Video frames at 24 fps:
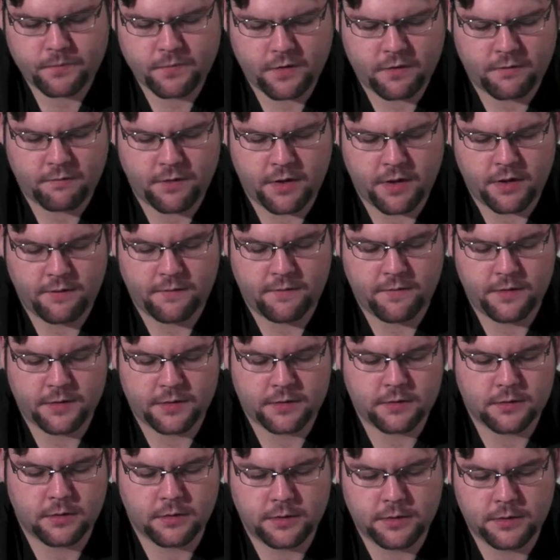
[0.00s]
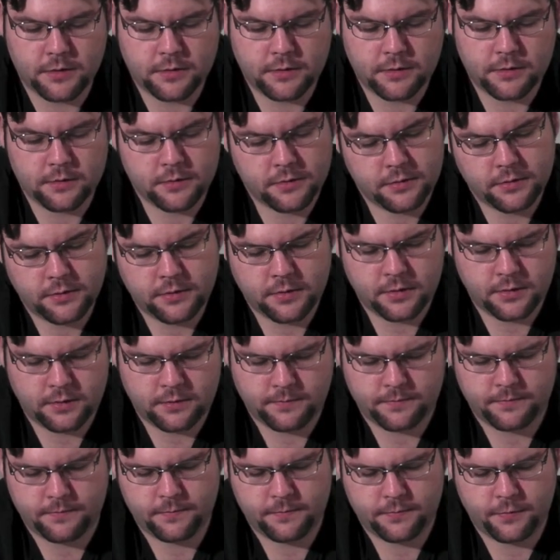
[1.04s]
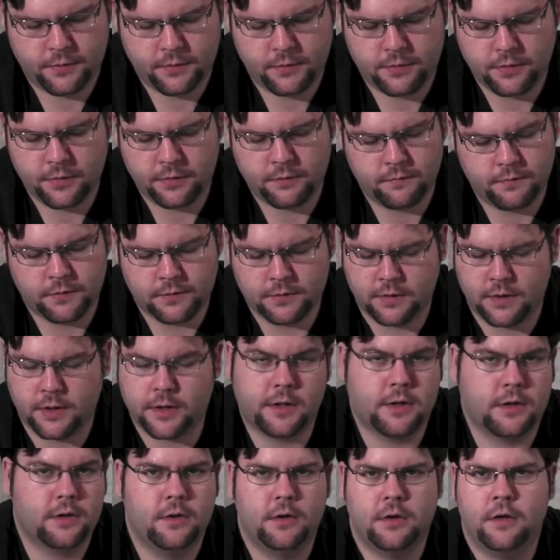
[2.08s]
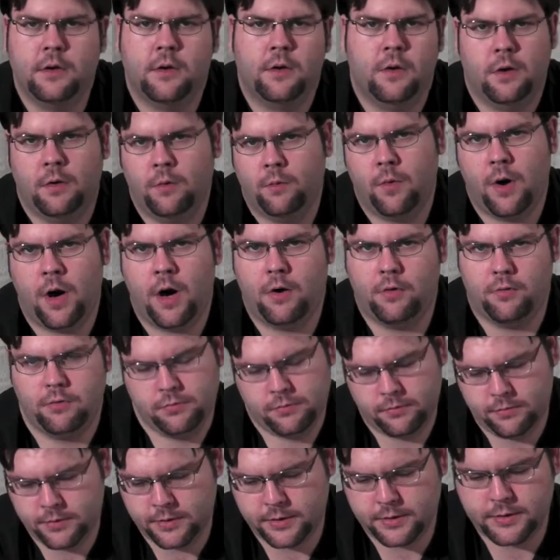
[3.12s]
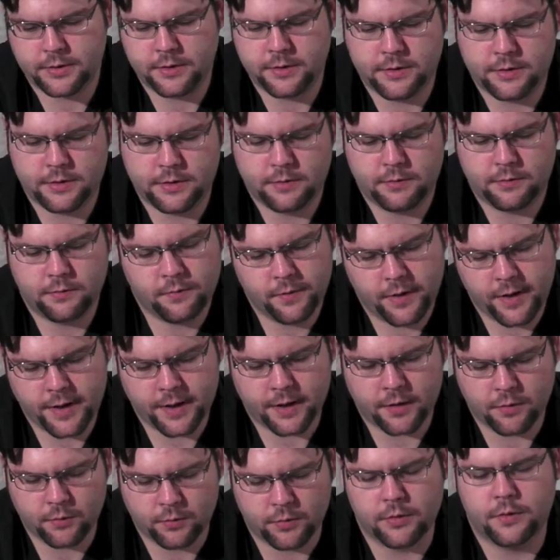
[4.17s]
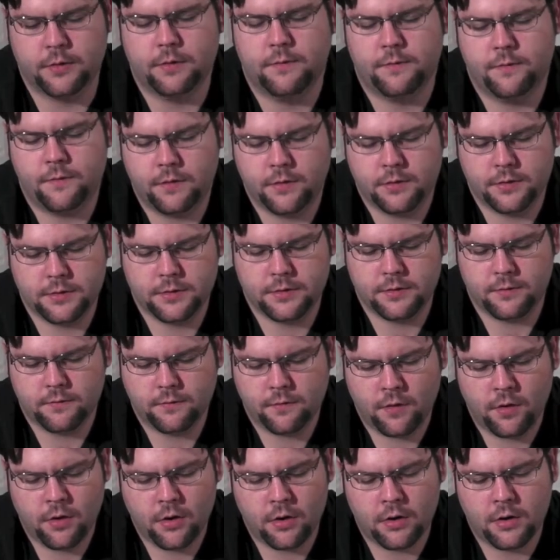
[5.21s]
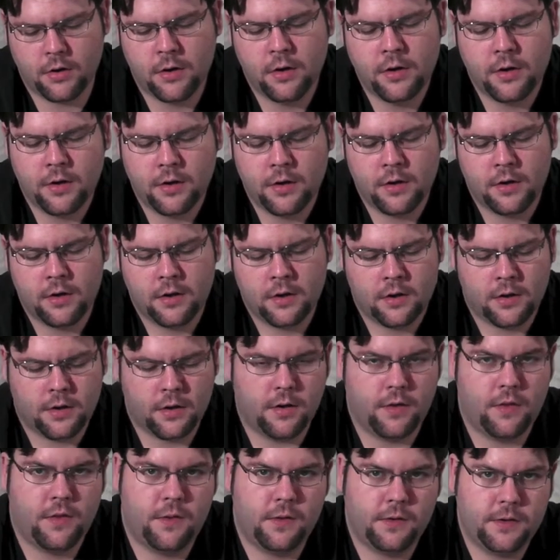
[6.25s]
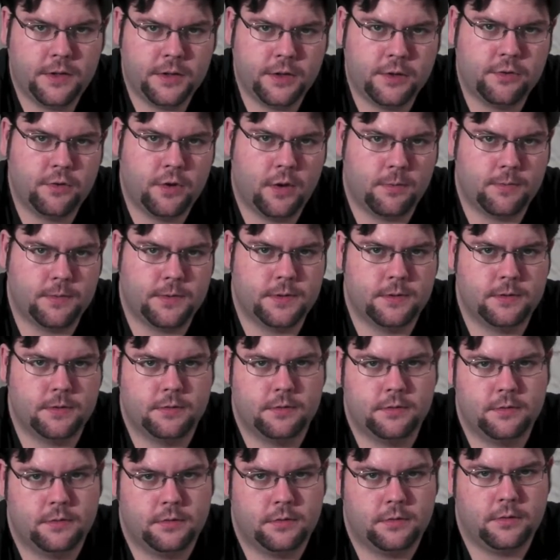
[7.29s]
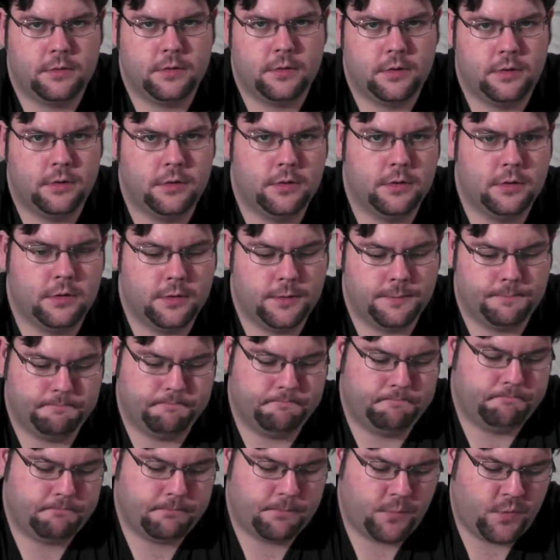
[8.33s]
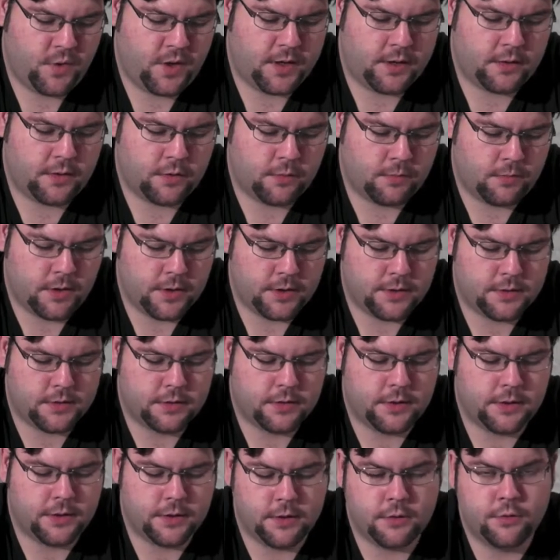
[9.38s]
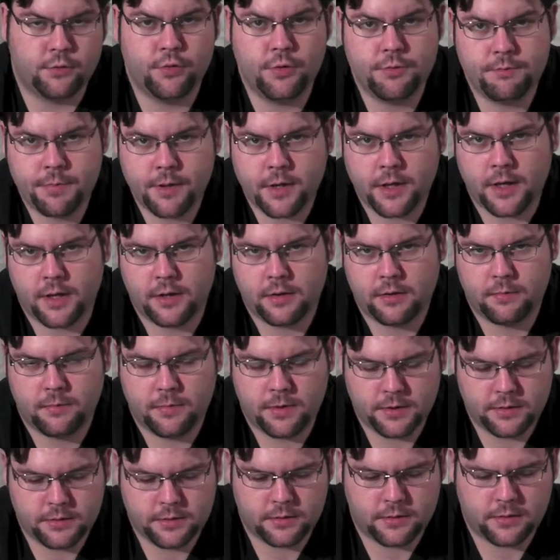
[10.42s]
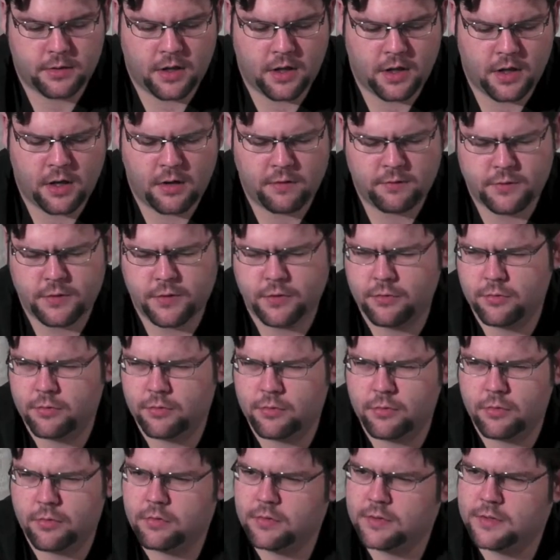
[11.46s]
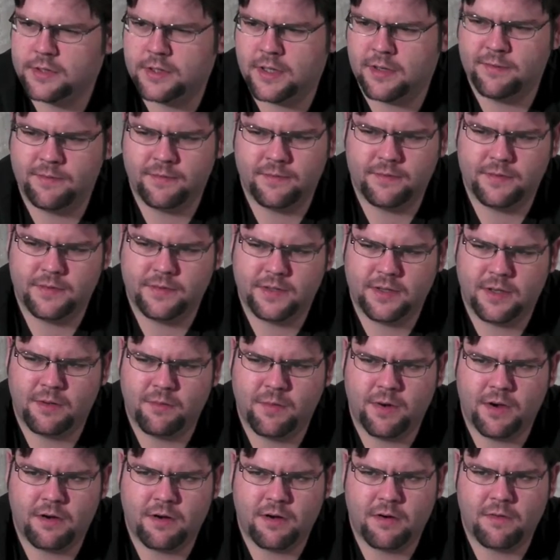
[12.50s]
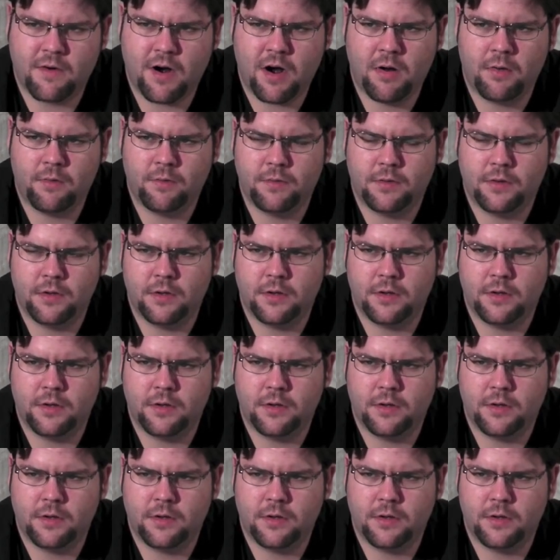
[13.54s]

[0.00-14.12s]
when I first got it, it was like, wow, this is very good. First of all, the 30 drops in the atomizer, in the dripping atomizer, allows you somewhere around